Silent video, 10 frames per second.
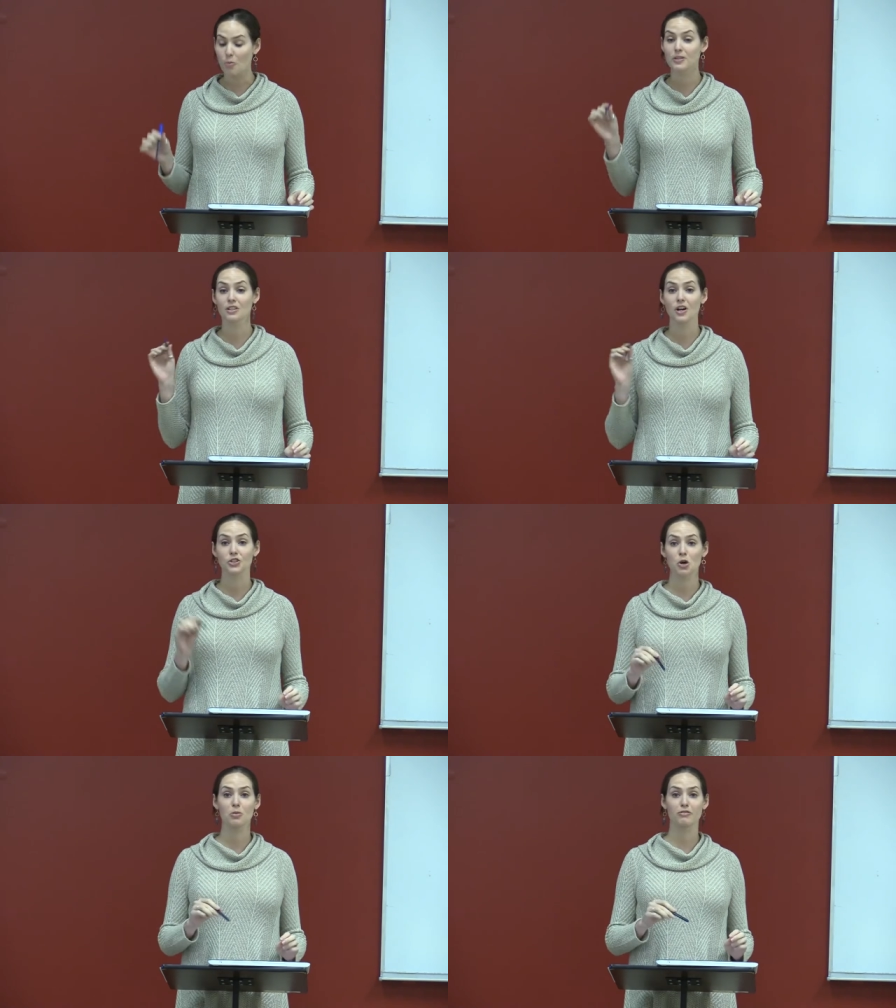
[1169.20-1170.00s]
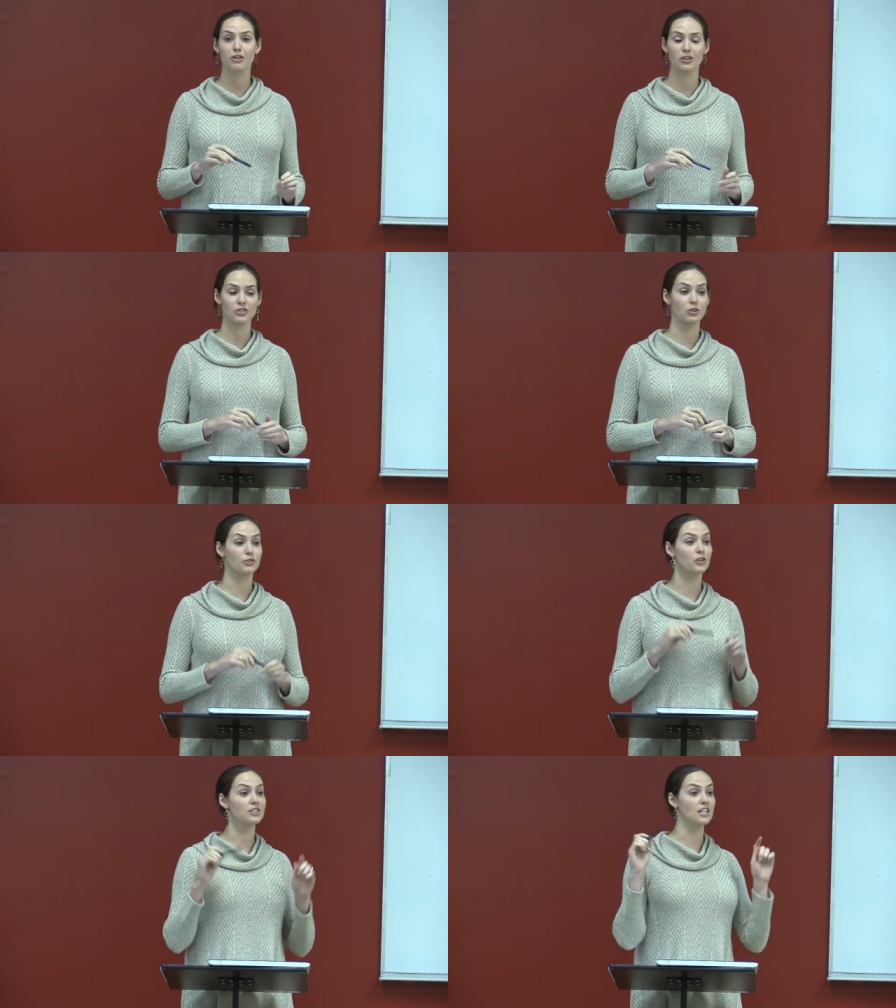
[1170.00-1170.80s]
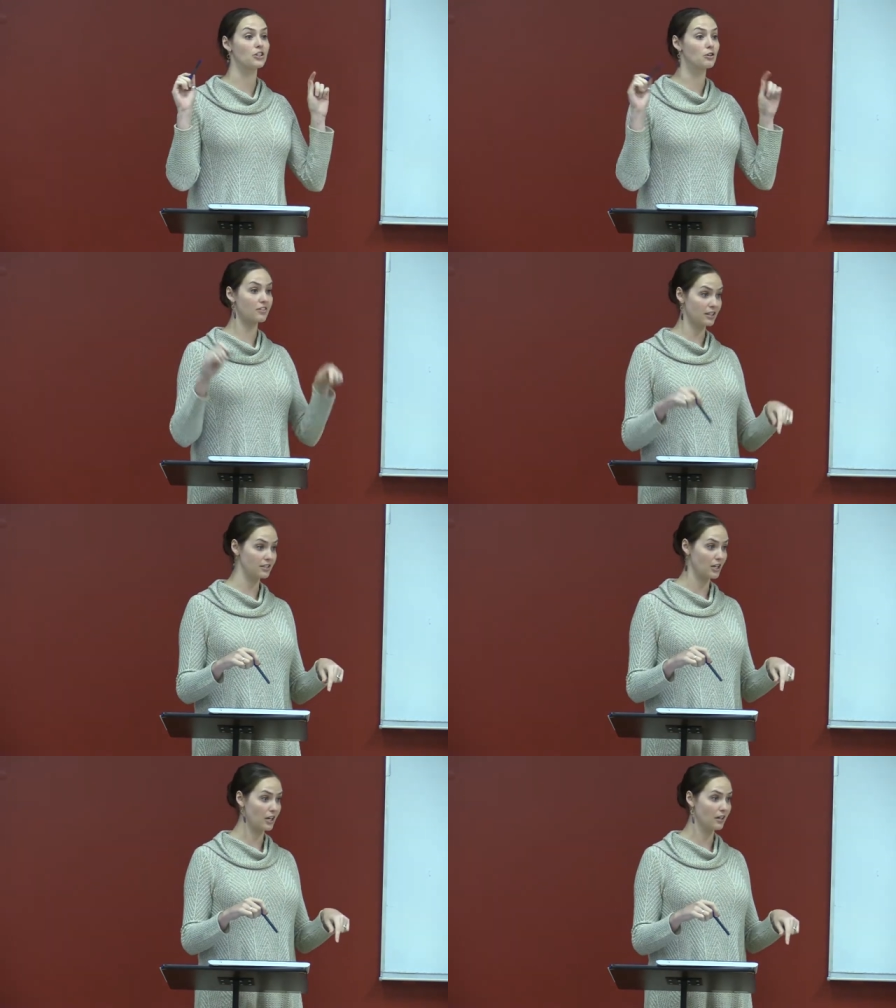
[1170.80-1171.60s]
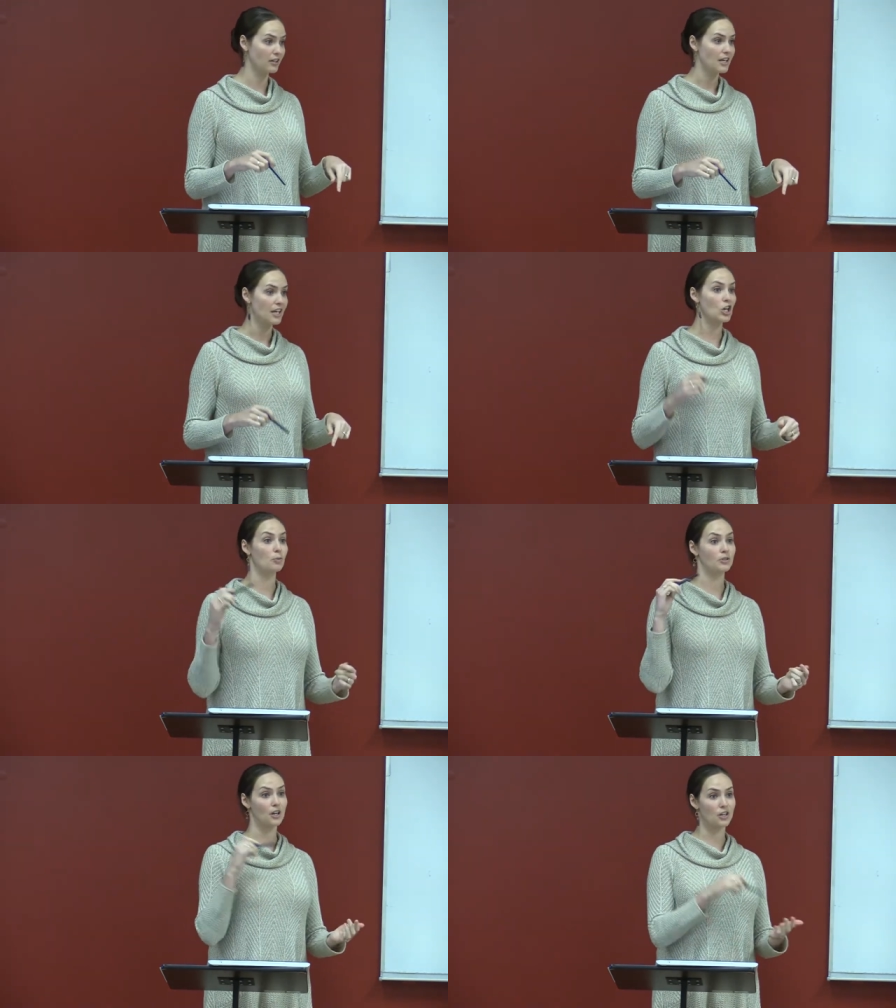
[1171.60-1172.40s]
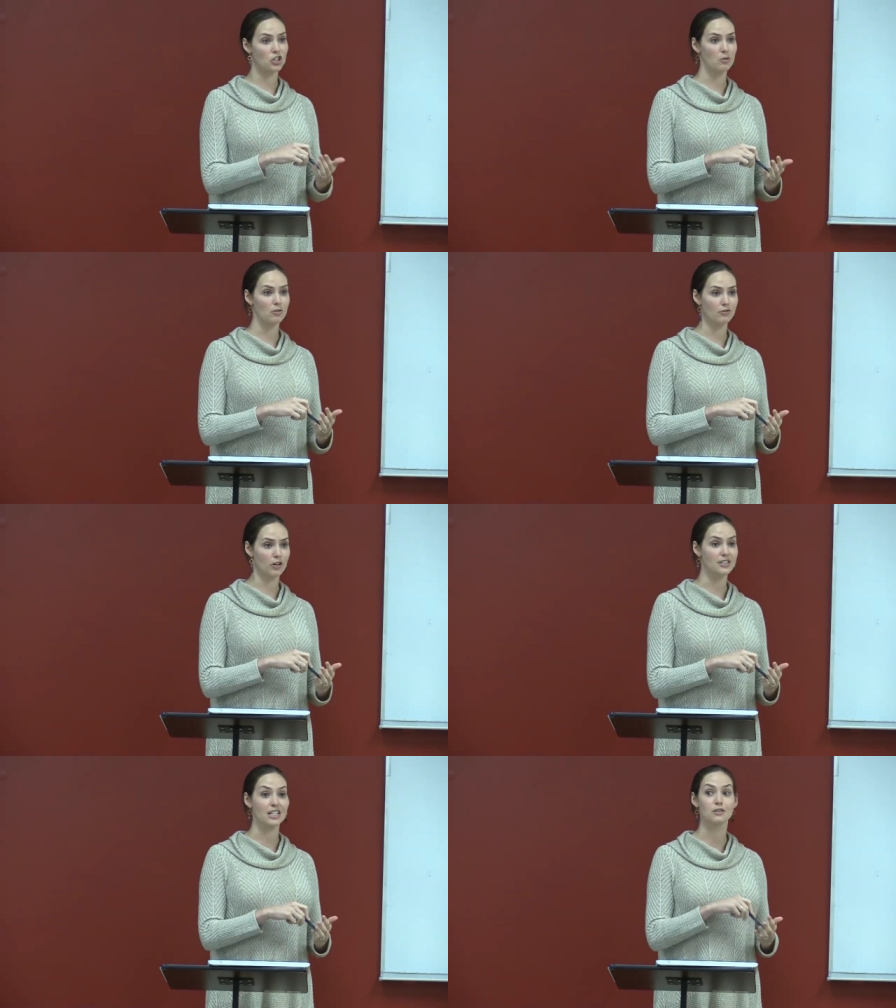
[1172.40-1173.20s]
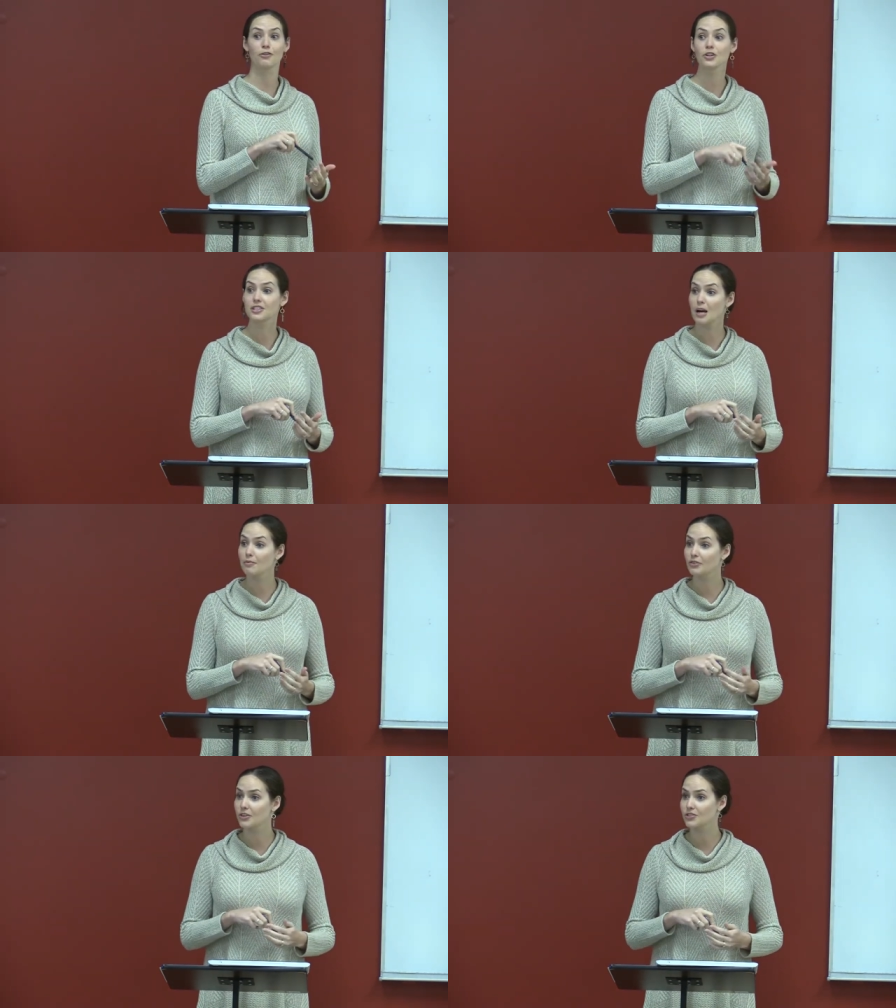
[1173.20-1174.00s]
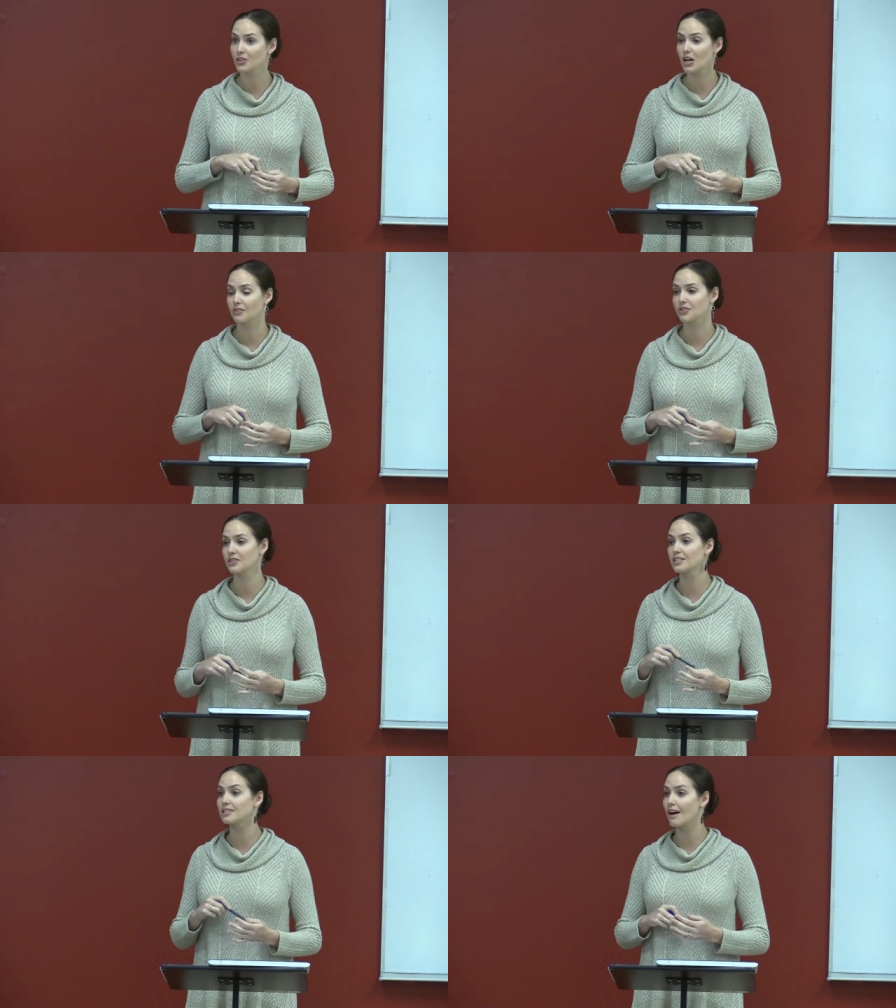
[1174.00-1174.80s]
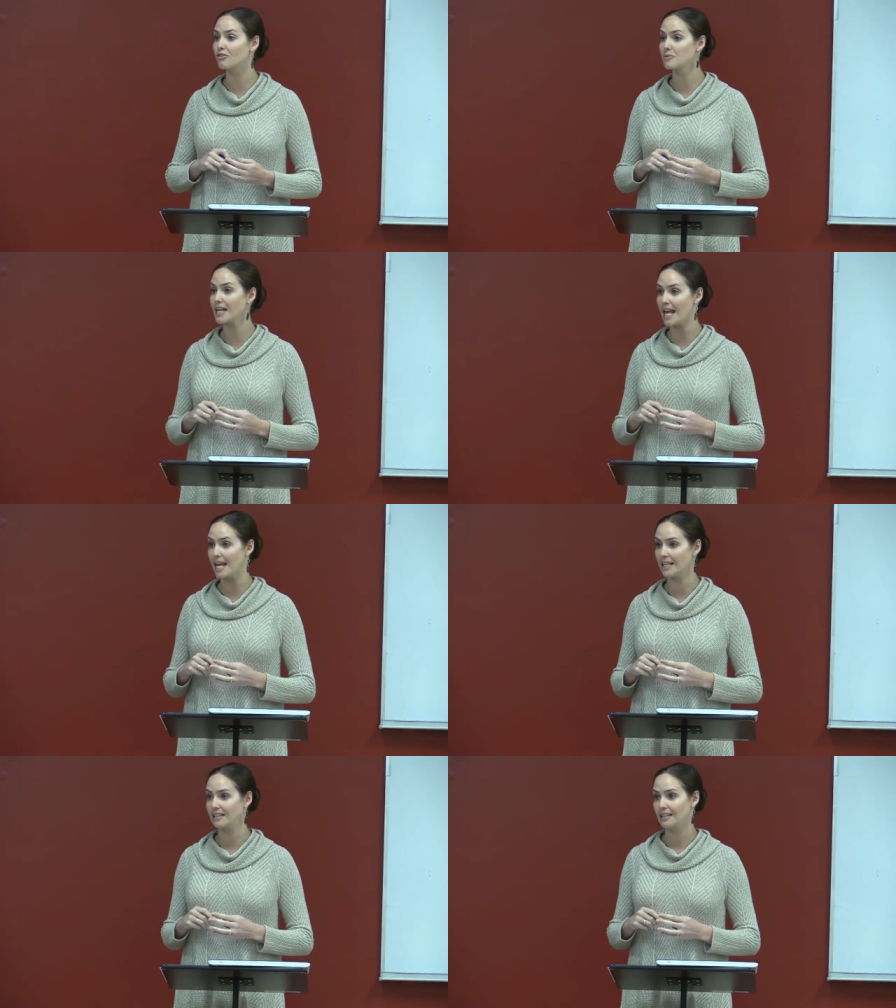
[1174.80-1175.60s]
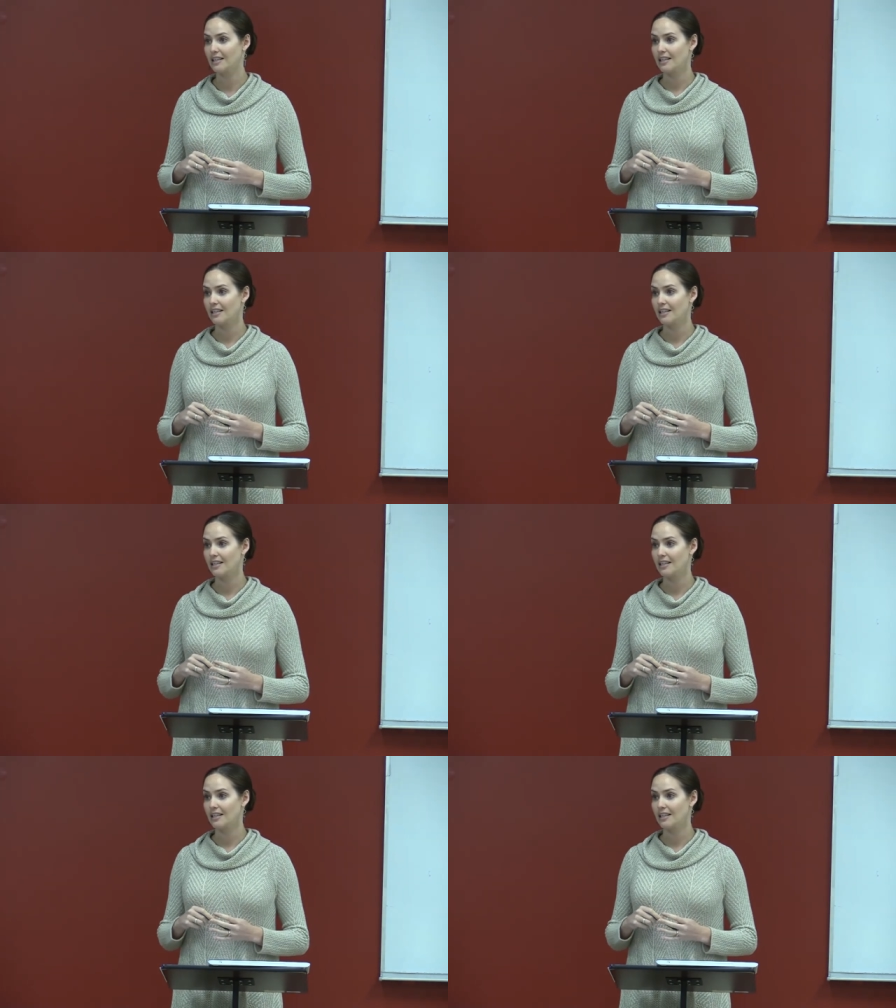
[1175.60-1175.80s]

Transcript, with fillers: opens on October first. So if you're a senior this year, it opened on October first. It's first come, first serve. So this is government aid.